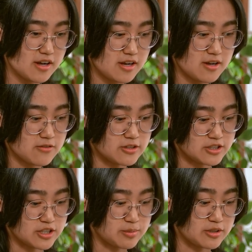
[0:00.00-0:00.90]
first
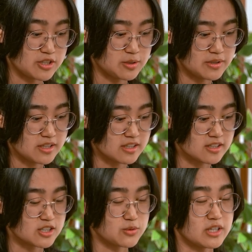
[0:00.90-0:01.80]
experience speaking
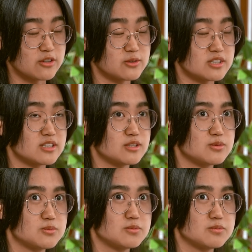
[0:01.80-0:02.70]
English when I was
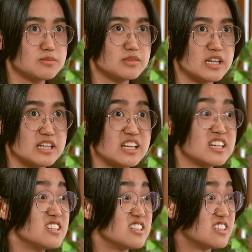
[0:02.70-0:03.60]
in
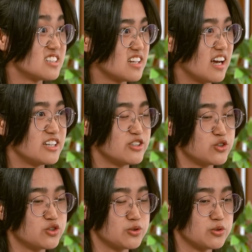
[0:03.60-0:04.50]
England. I used
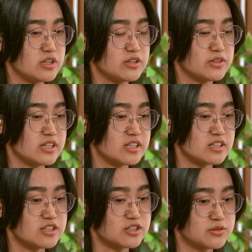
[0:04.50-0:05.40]
to live in
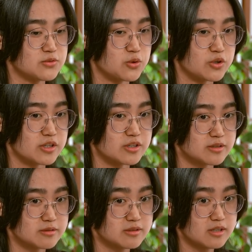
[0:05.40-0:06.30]
England for
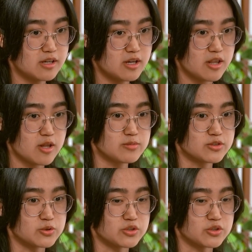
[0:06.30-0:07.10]
the majority of